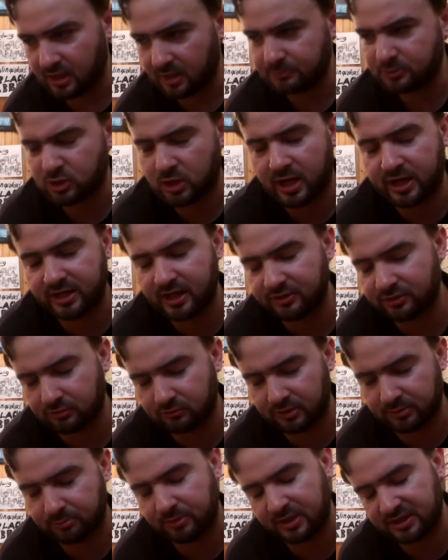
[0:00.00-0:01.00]
Trying not to
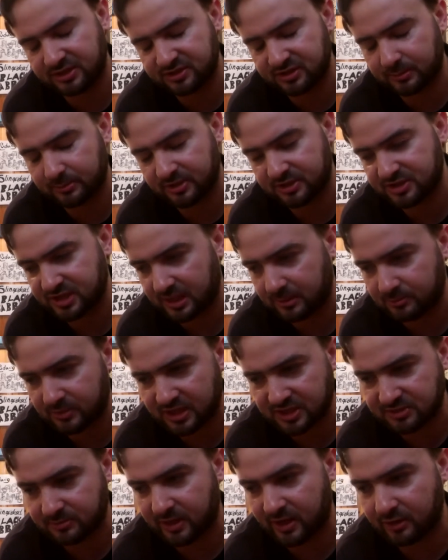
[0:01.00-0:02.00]
repeat some of the same
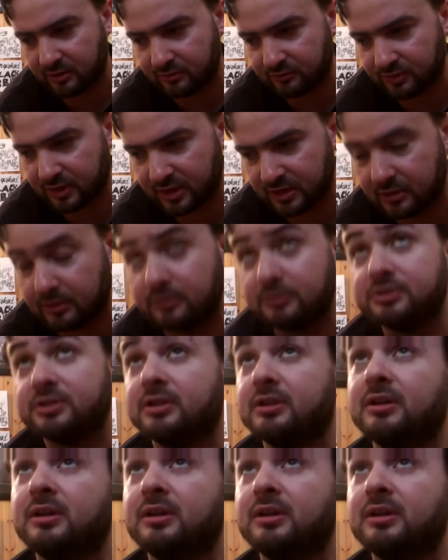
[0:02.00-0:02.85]
things in my other videos.